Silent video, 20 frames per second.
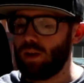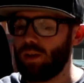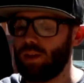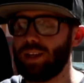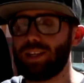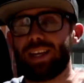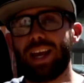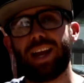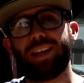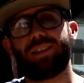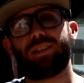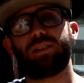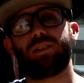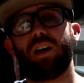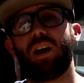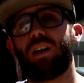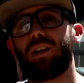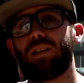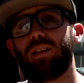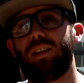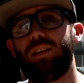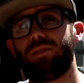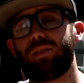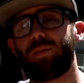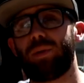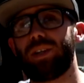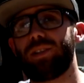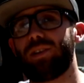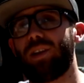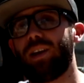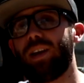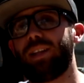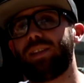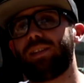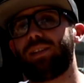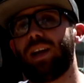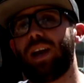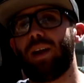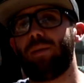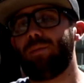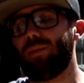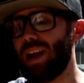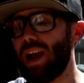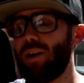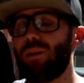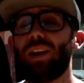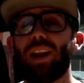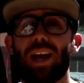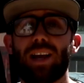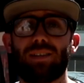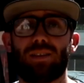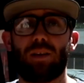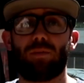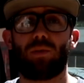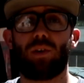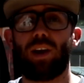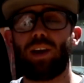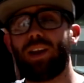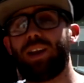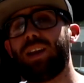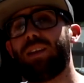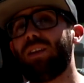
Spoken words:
This had stock leaf springs on it at the time. Now it has upgraded.